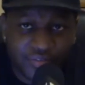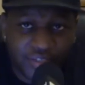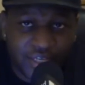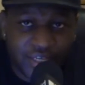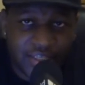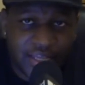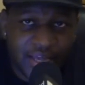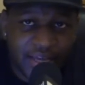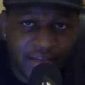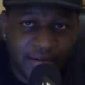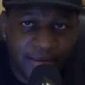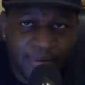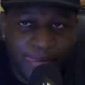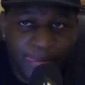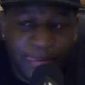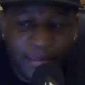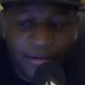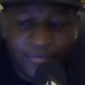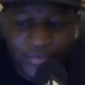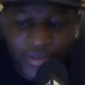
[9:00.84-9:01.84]
if Daylyt
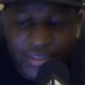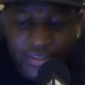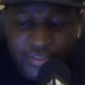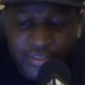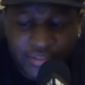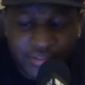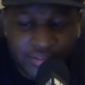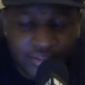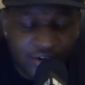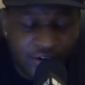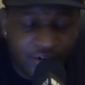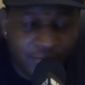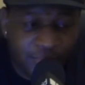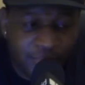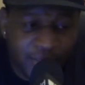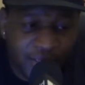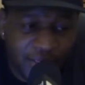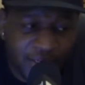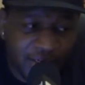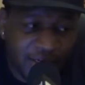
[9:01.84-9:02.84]
finishes third, but he